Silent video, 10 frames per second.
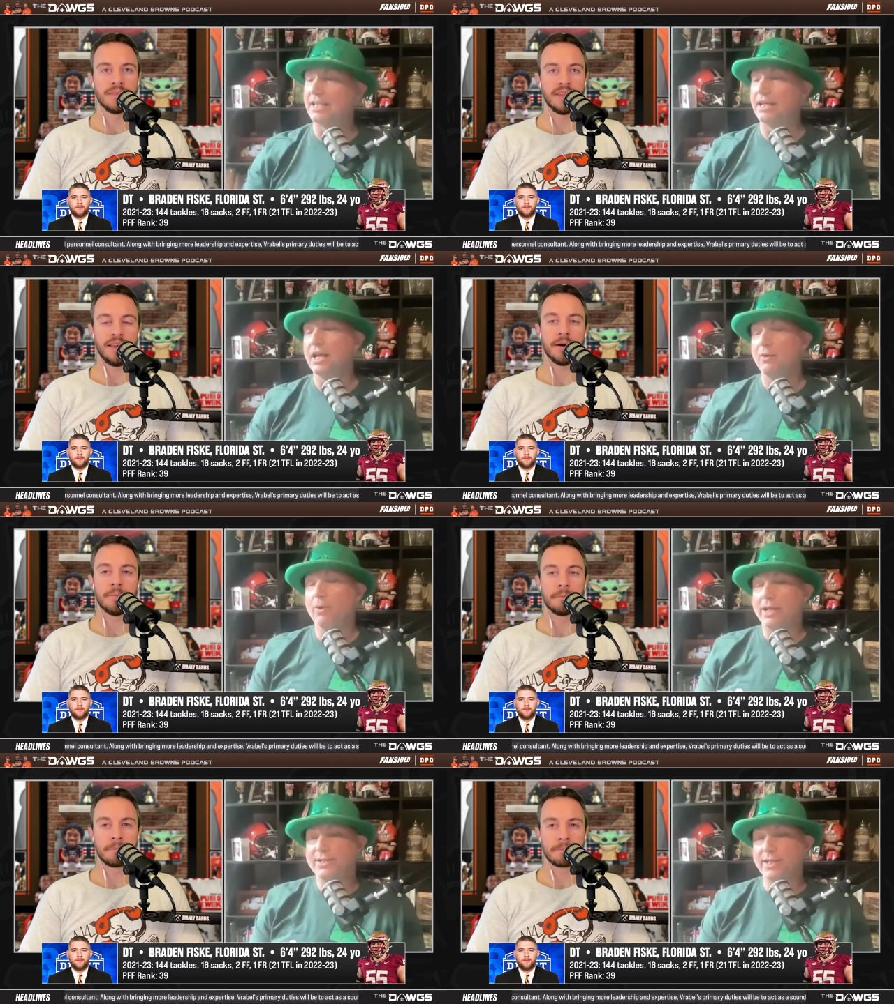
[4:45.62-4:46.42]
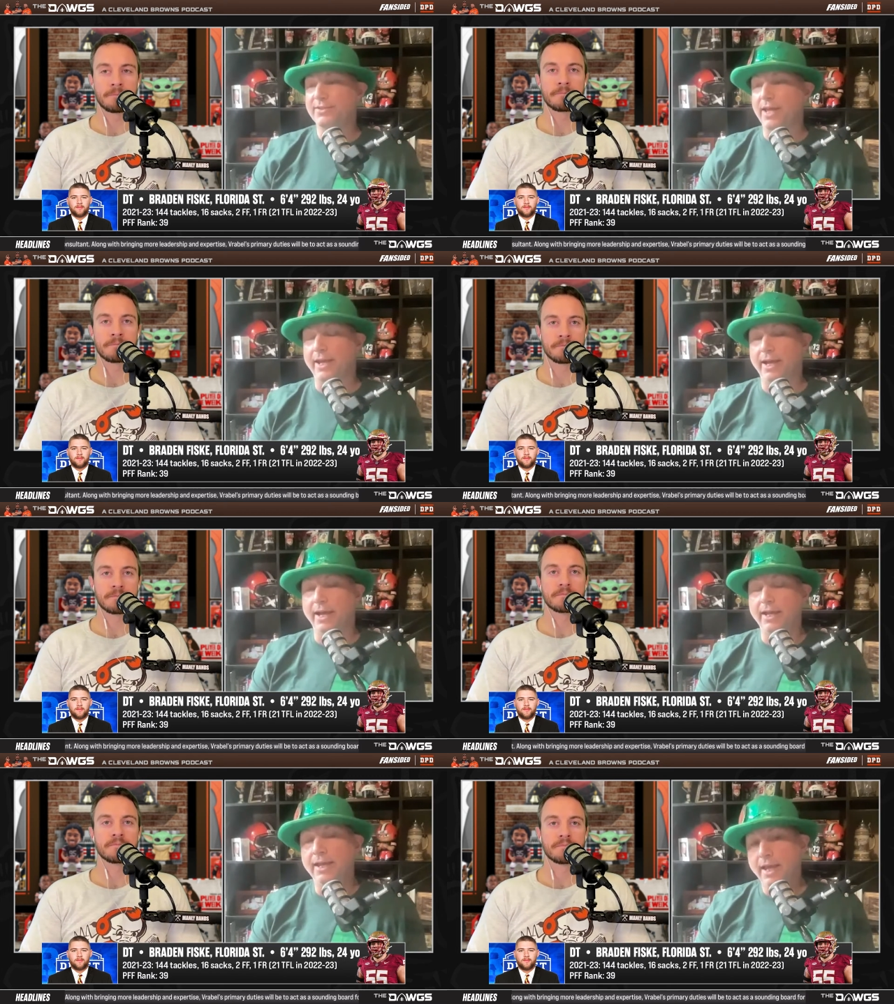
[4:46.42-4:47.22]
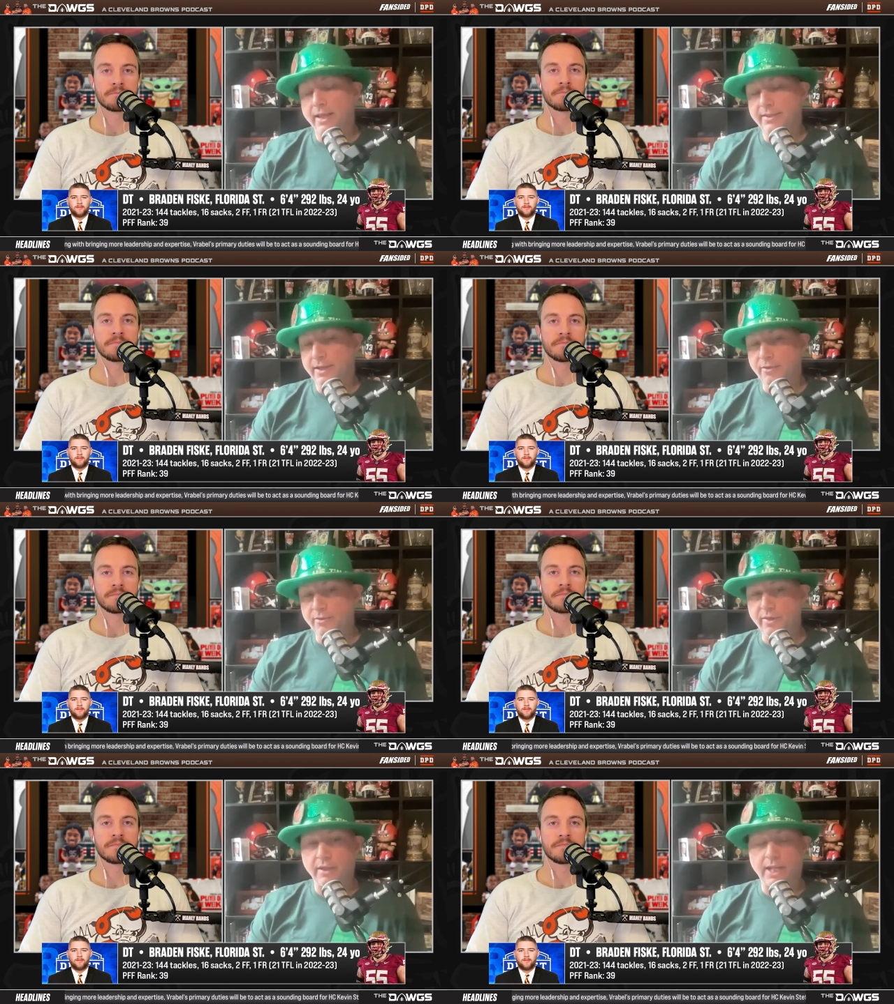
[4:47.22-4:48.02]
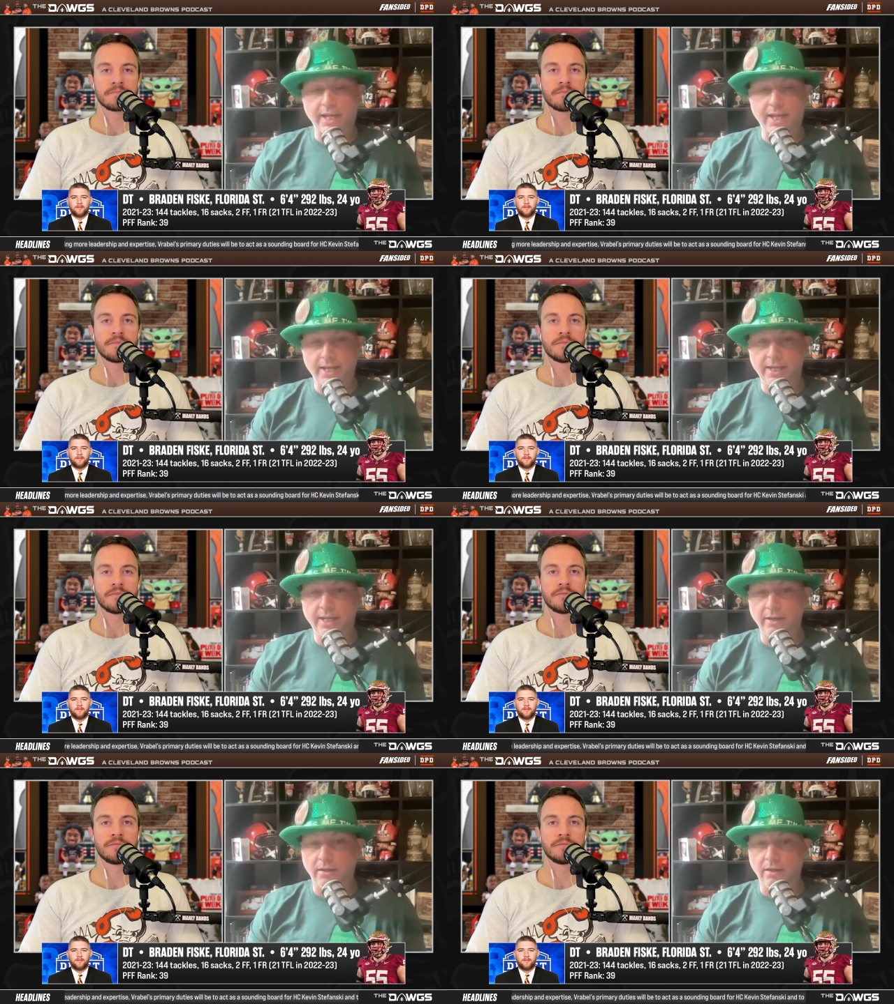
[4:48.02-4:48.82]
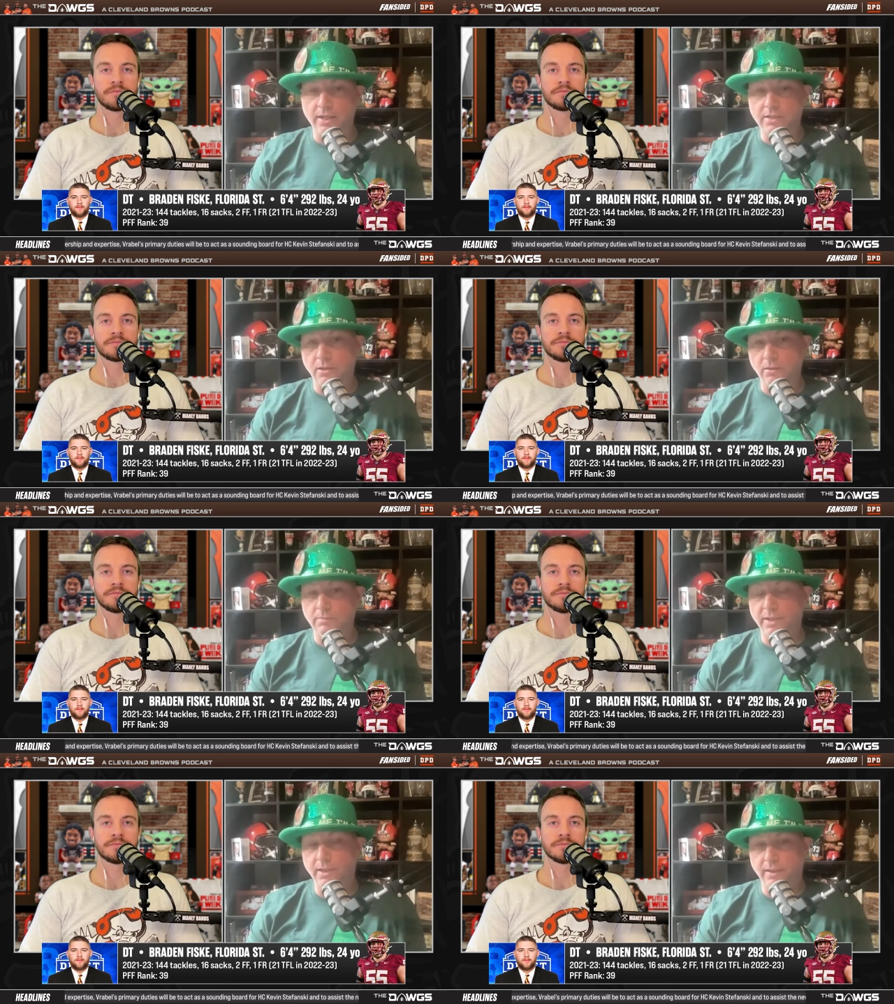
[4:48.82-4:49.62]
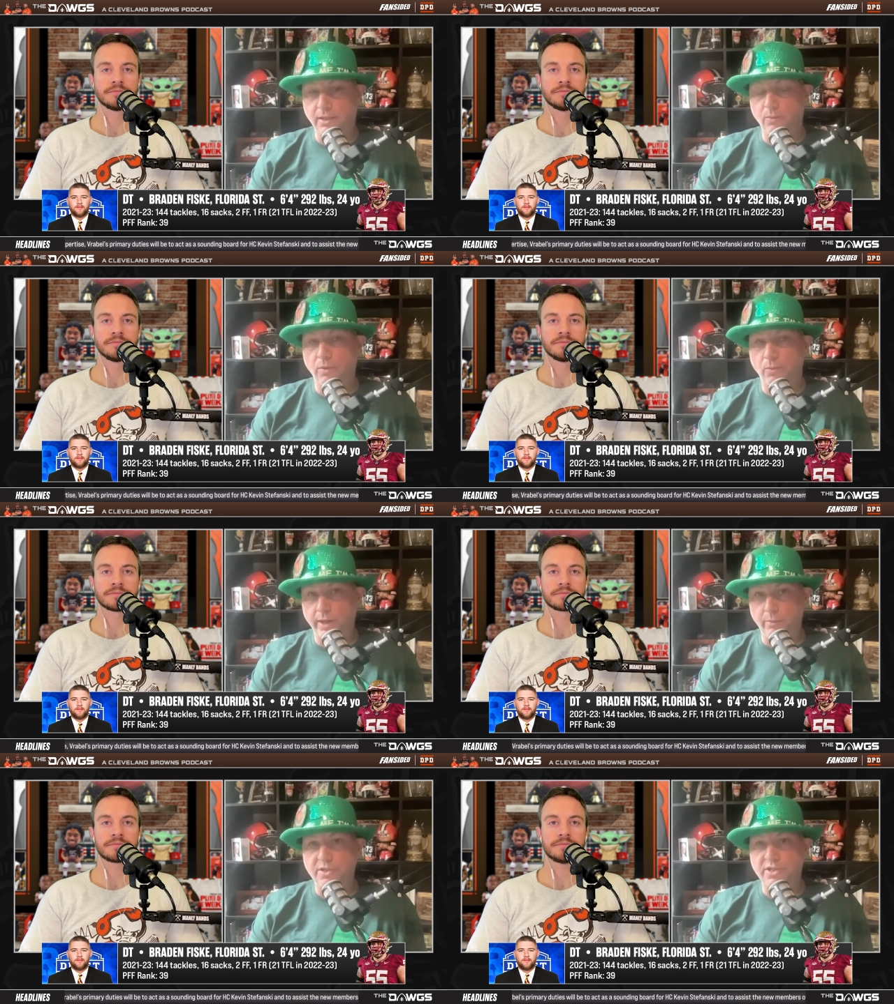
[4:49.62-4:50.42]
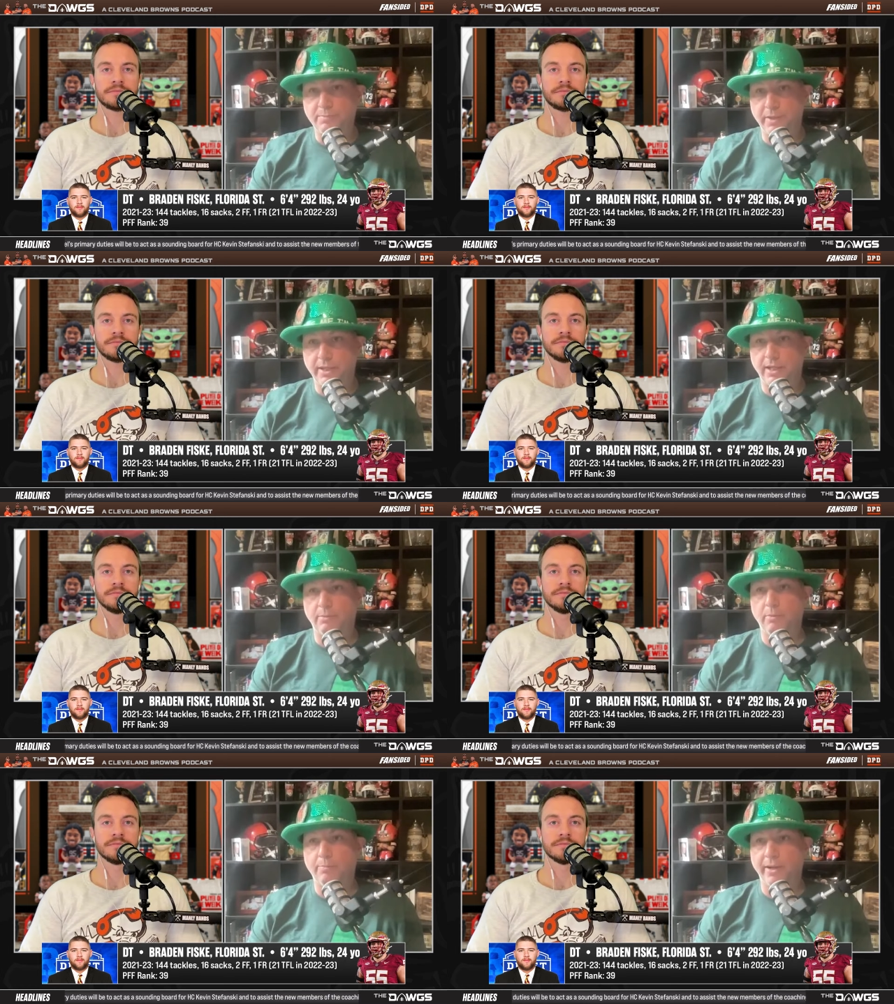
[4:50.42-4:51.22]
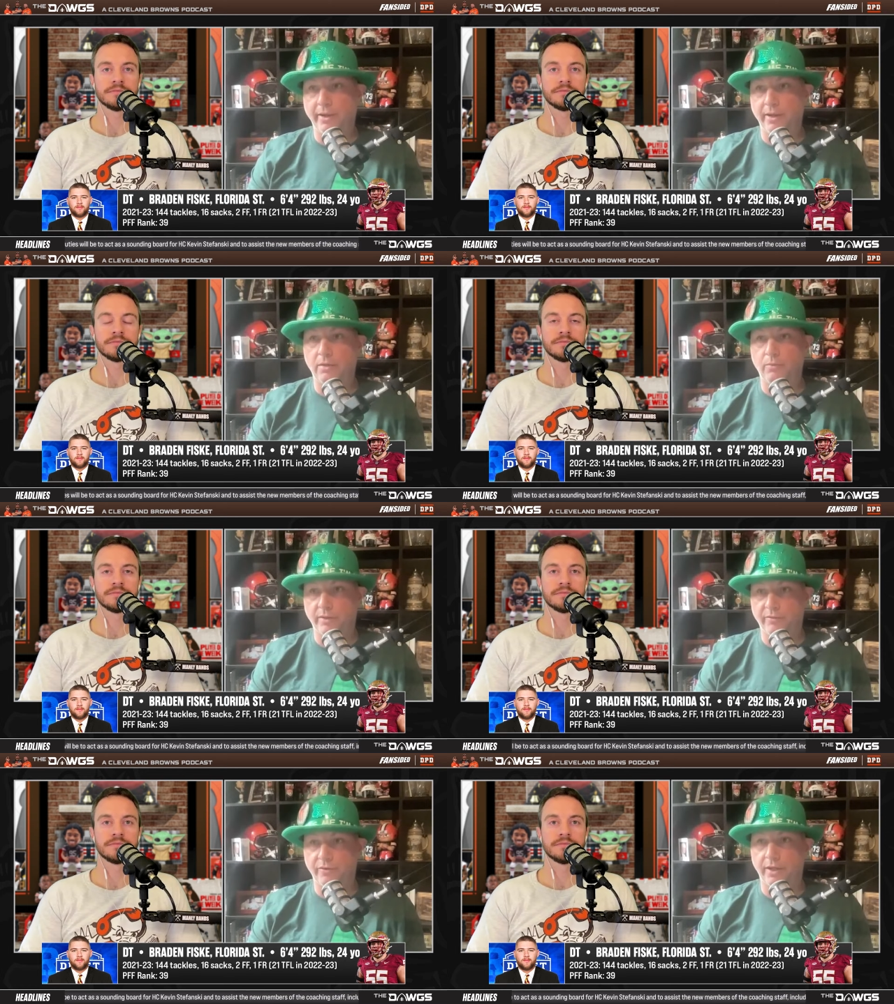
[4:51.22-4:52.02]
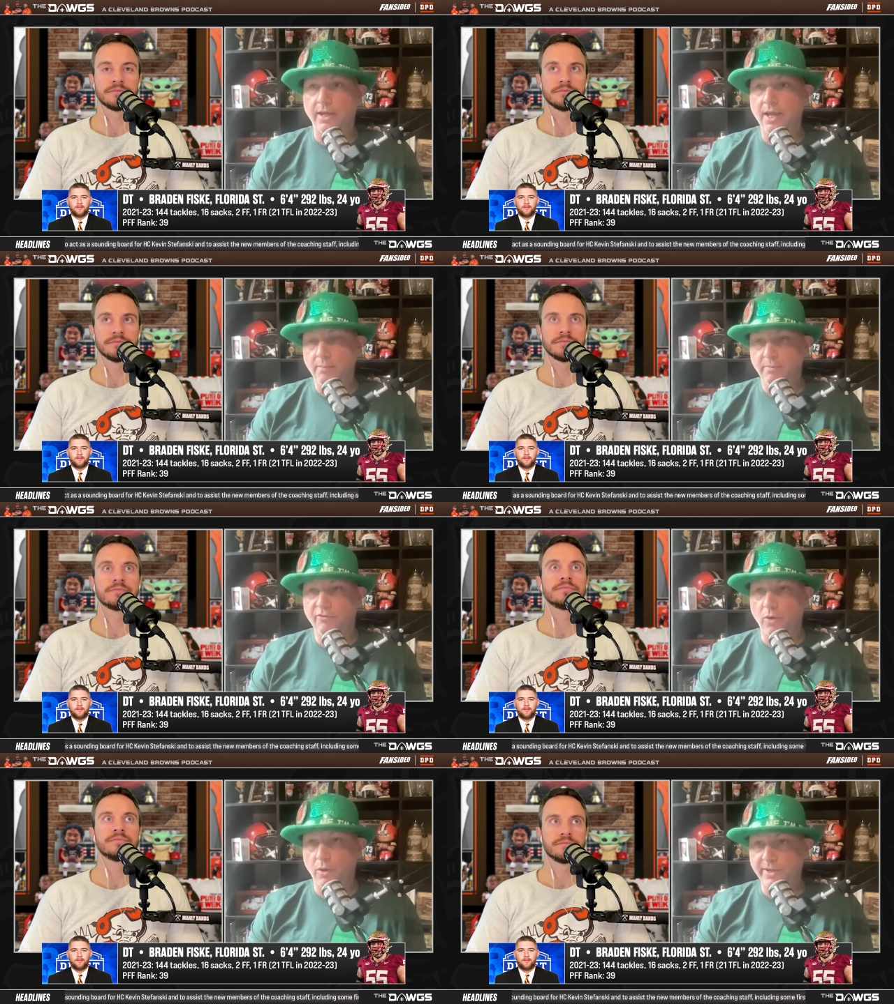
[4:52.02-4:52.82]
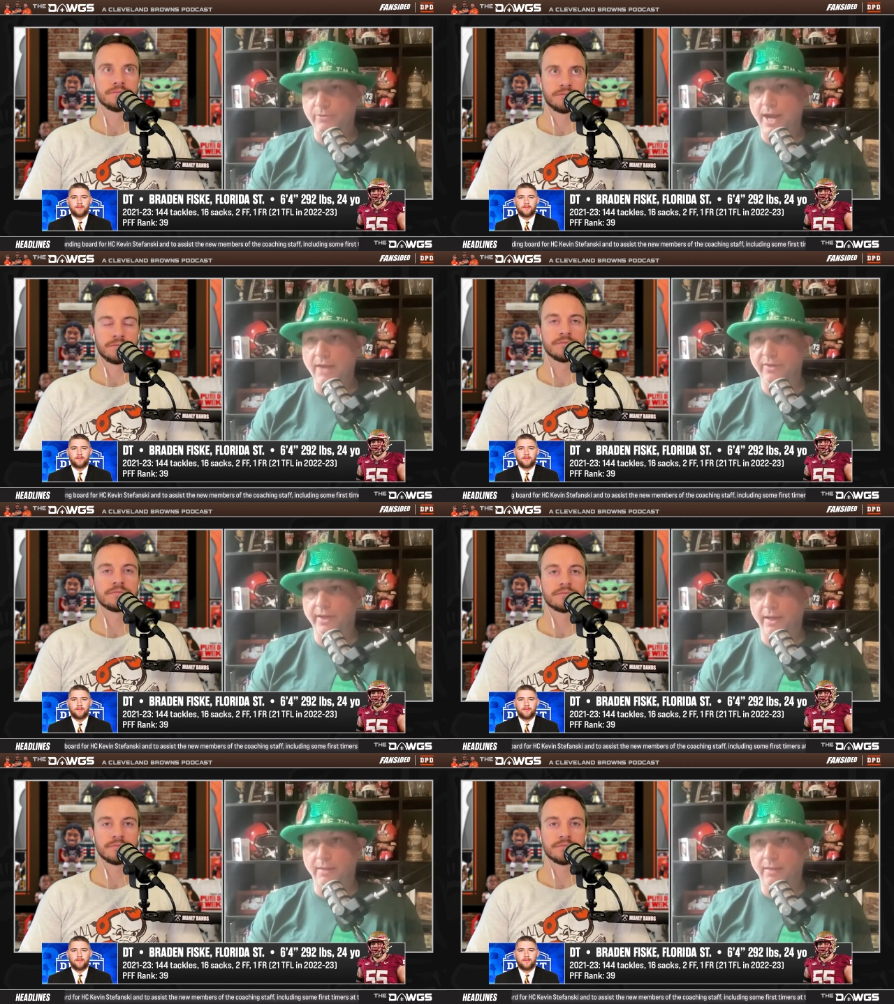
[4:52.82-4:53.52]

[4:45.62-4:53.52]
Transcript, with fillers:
Speaker 1: yep. the other thing that I kind of hear is ultimately when we were speaking about Perrion Winfrey before we drafted him,